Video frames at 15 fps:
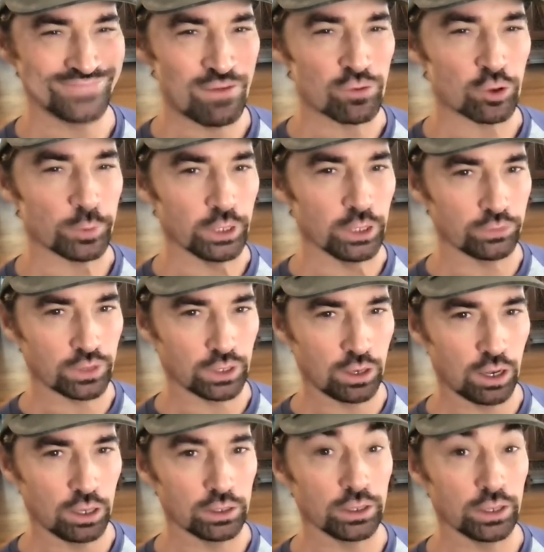for being at the
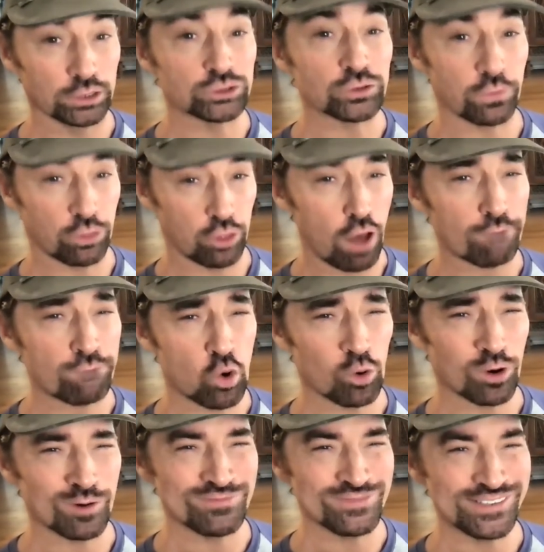cutting edge of thought
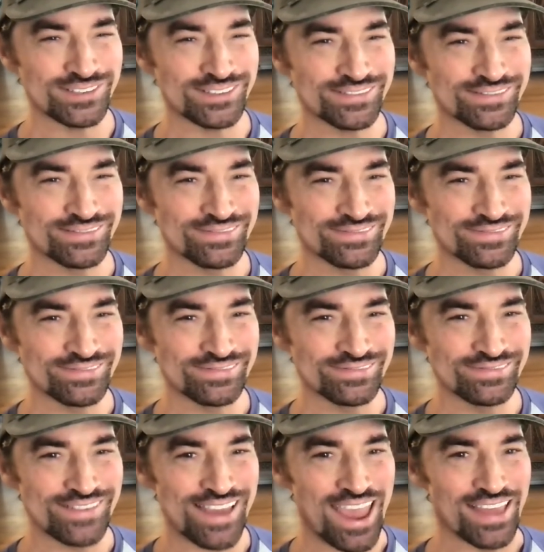forms,
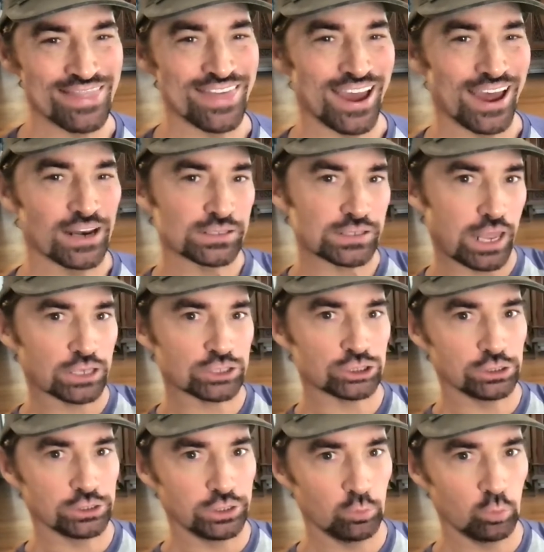and that is
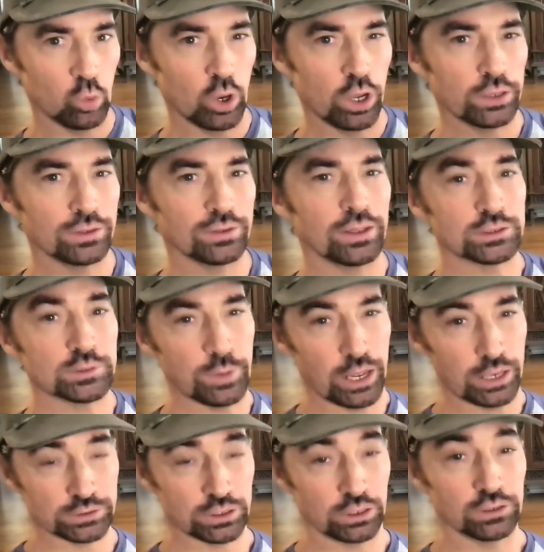actually what gets
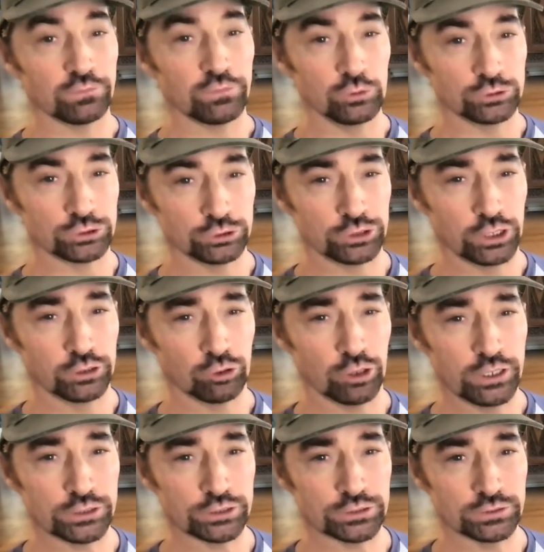passed on to future
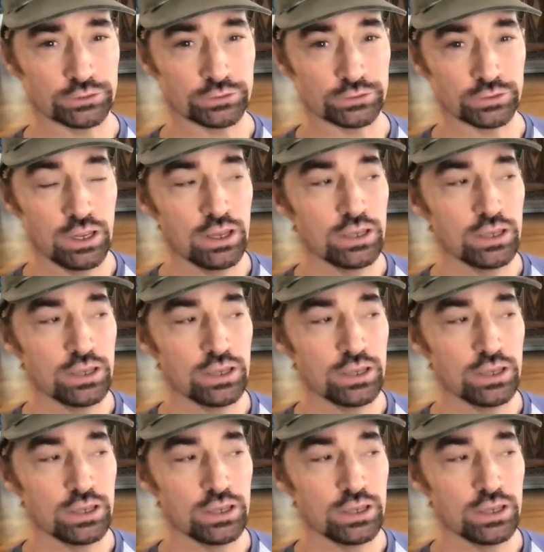generations.